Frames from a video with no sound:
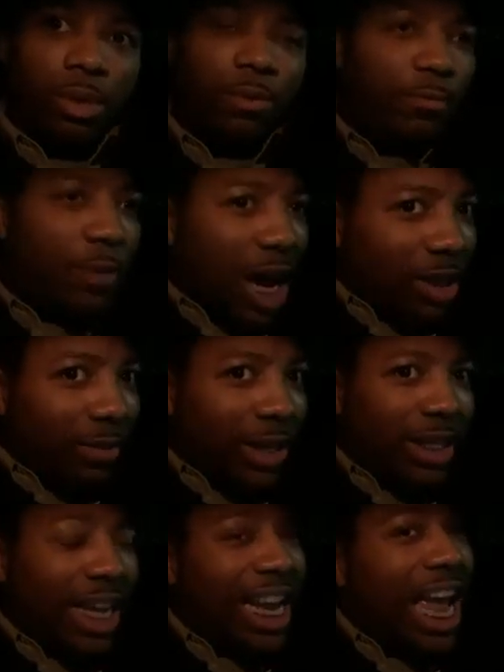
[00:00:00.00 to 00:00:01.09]
The Father
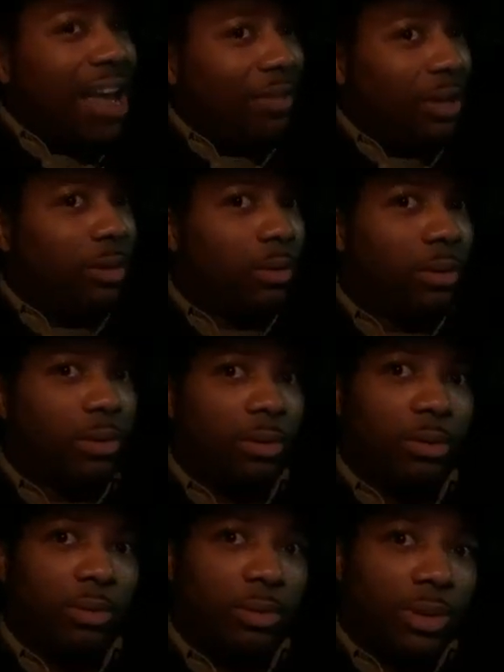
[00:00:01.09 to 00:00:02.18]
is in heaven,
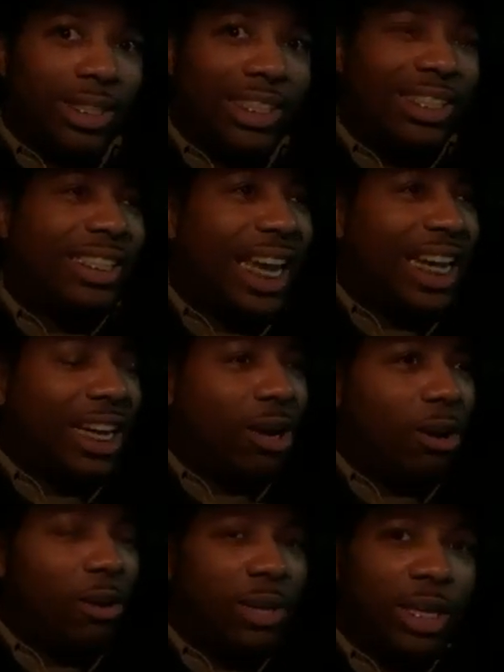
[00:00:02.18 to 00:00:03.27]
seated
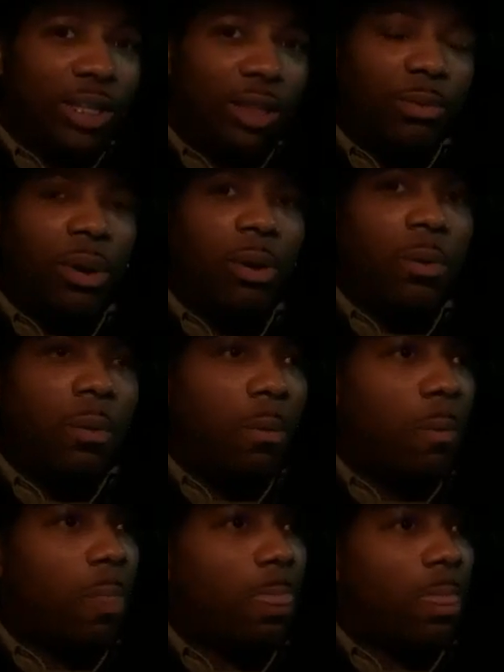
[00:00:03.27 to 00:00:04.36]
on his throne.
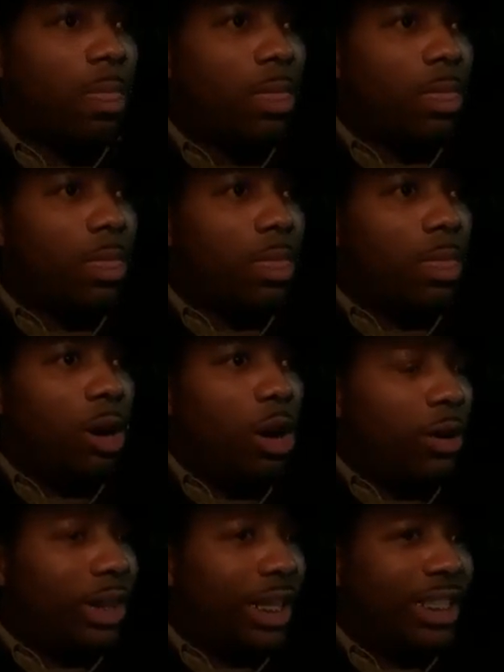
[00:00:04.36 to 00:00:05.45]

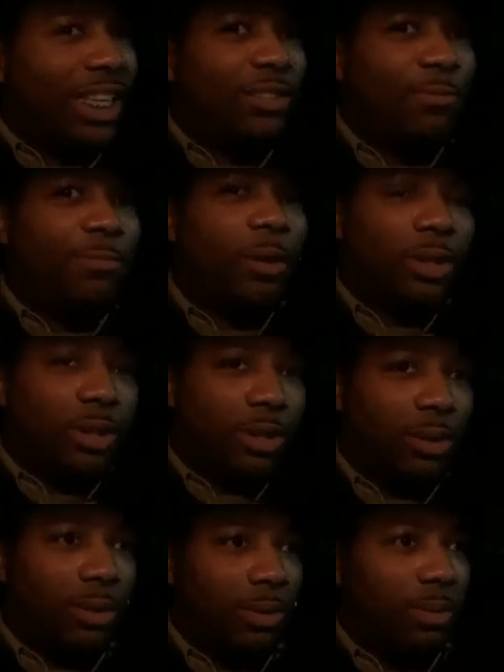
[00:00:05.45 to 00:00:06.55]
Earth is his
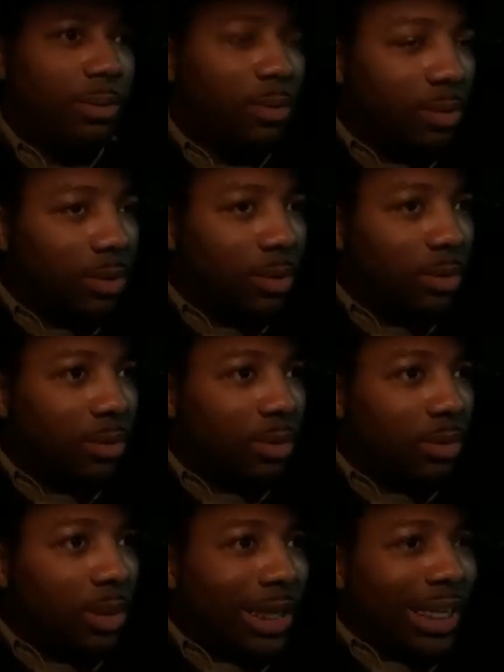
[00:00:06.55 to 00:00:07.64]
footstool.
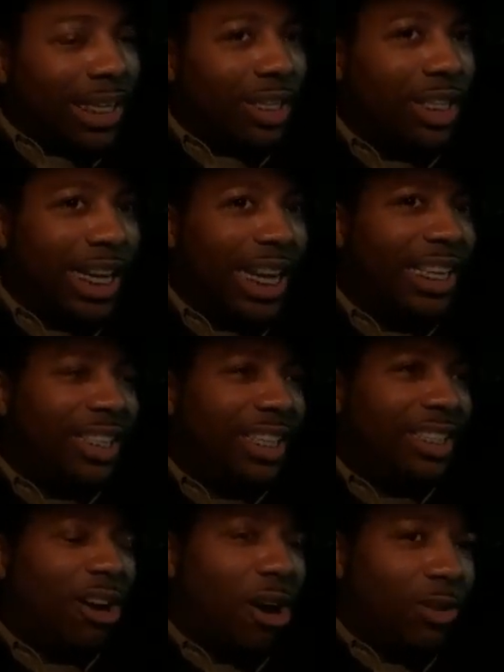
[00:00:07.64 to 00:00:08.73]

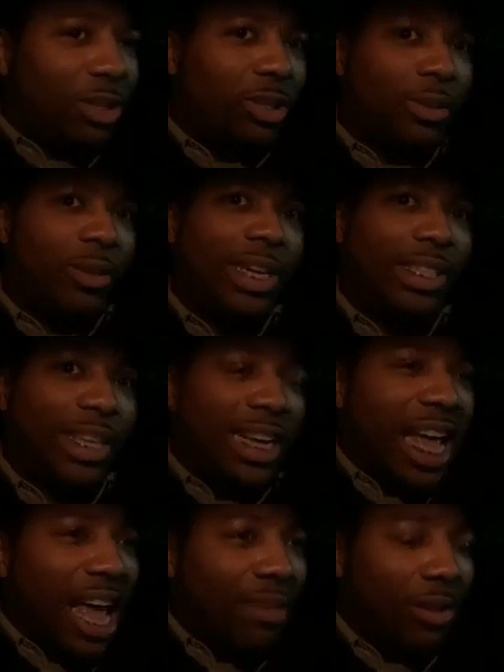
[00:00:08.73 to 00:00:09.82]
Jesus also is in
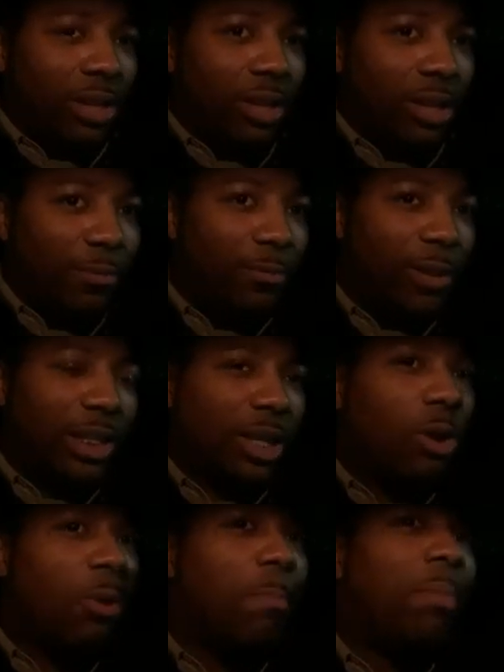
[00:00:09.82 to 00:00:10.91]
heaven, the
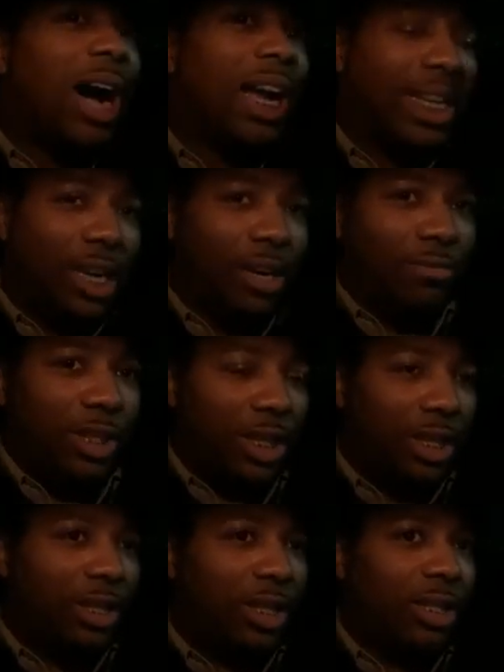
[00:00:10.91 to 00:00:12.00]
physical body of
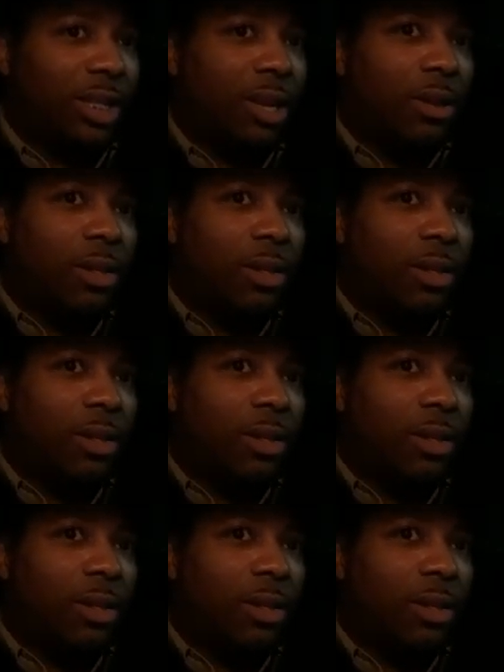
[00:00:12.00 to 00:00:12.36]
Jesus,